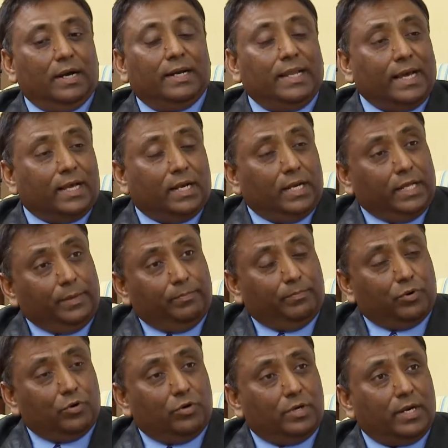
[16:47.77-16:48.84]
Tech Leap
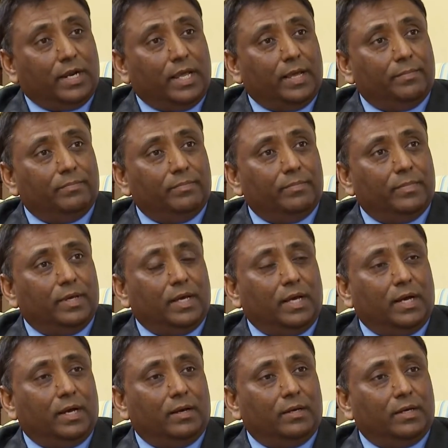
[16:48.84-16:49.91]
program,
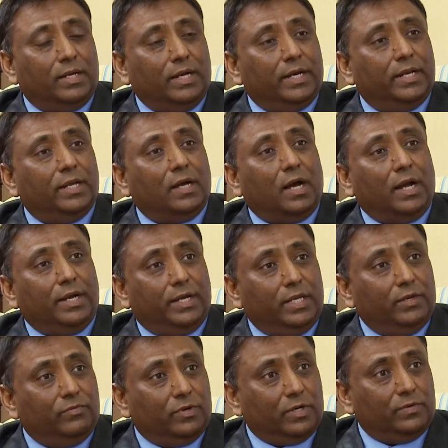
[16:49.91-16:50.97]
creating
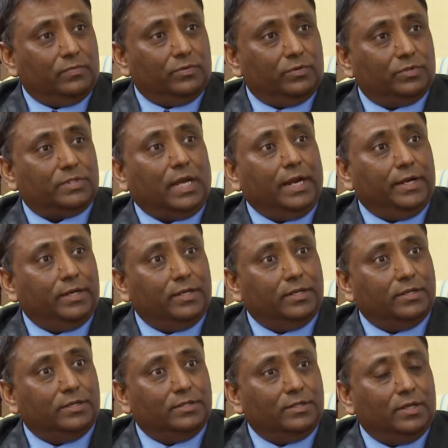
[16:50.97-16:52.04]
IT workforce, IT
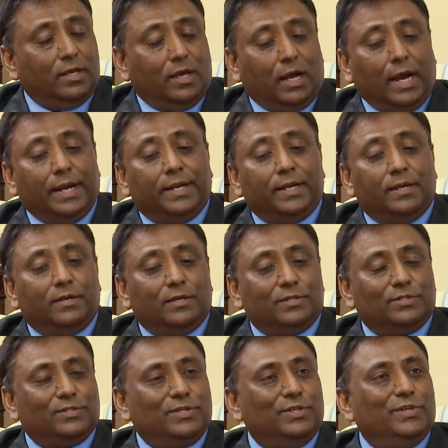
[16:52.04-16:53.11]

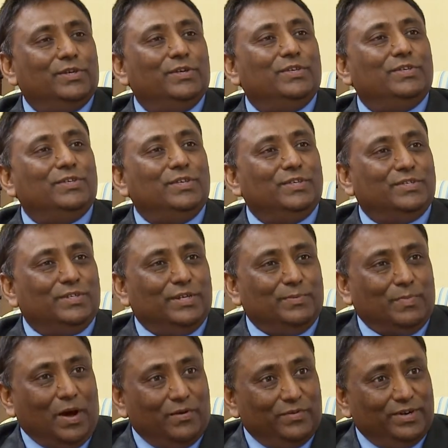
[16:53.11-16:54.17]
industry is
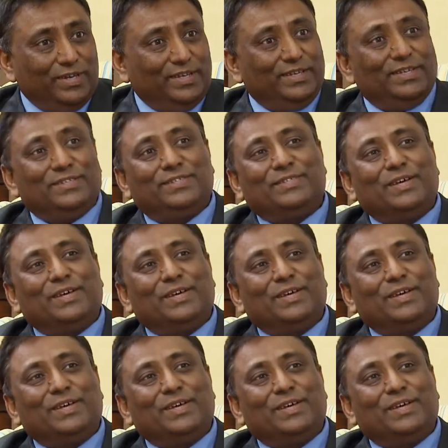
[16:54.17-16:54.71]
rebounding, is